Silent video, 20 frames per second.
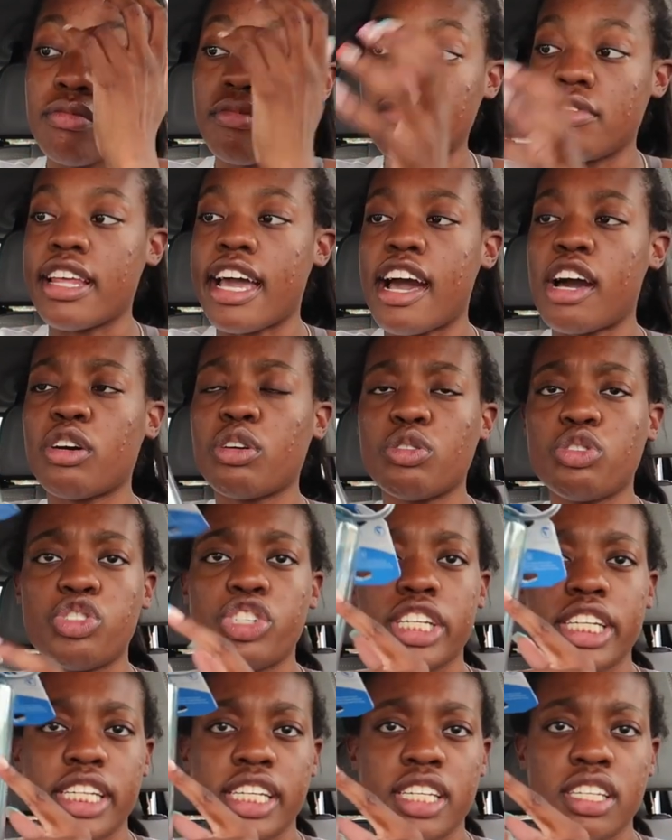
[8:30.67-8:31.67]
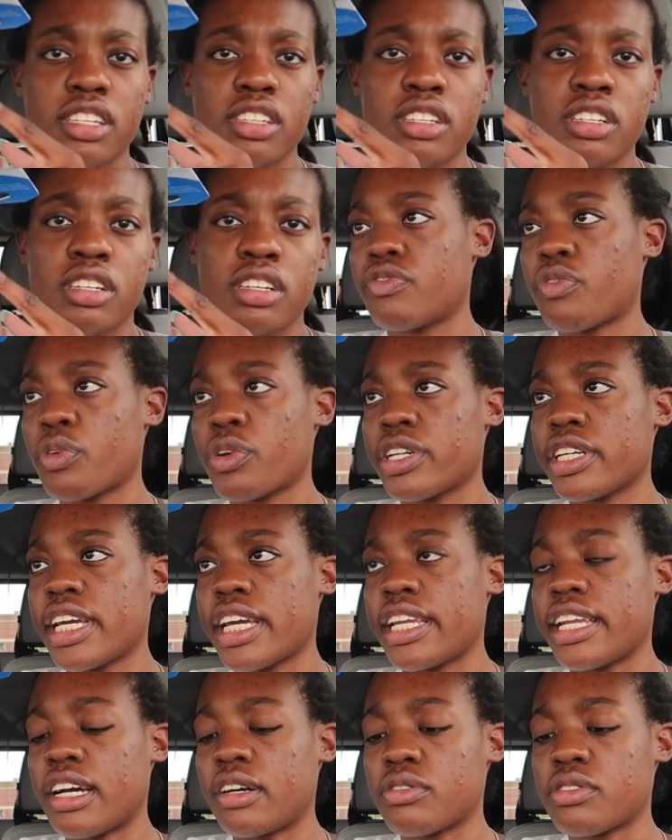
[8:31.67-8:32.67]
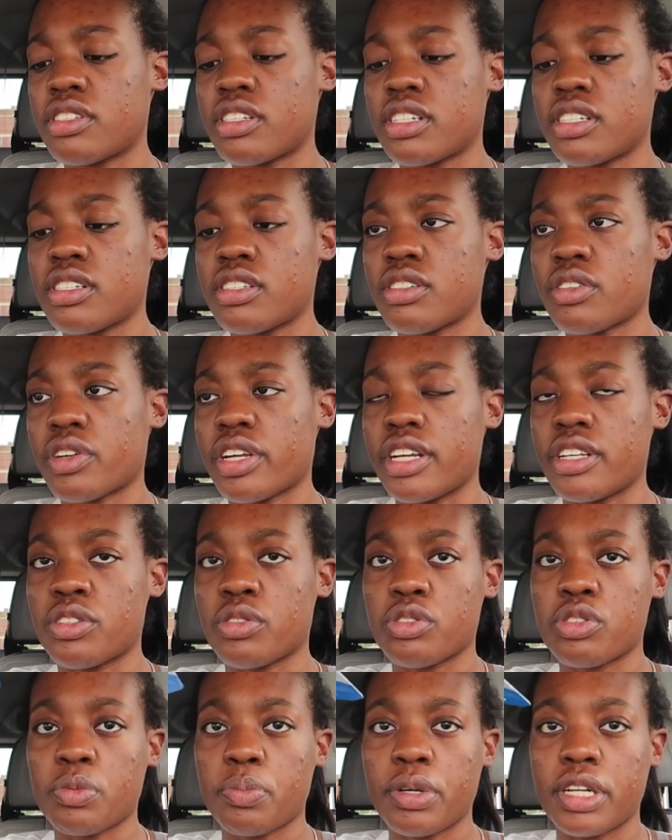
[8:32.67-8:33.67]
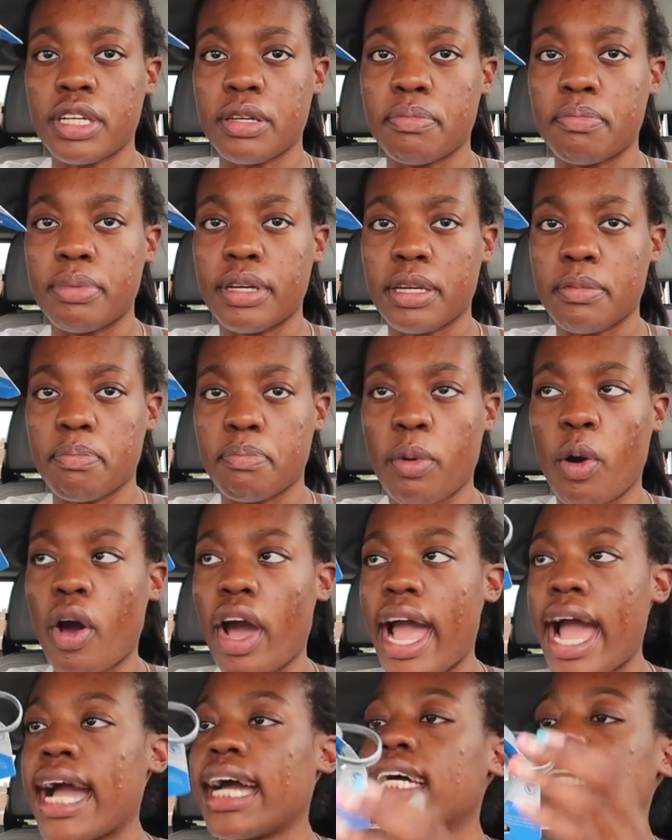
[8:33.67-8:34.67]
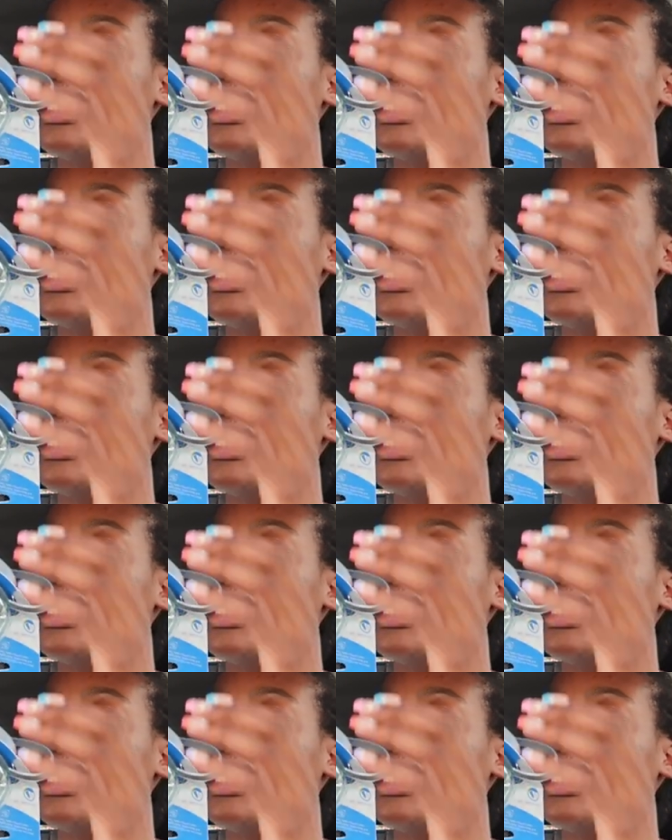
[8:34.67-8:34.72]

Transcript: Nalgene, forty-eight ounces. Okay, so it's a pretty big boy.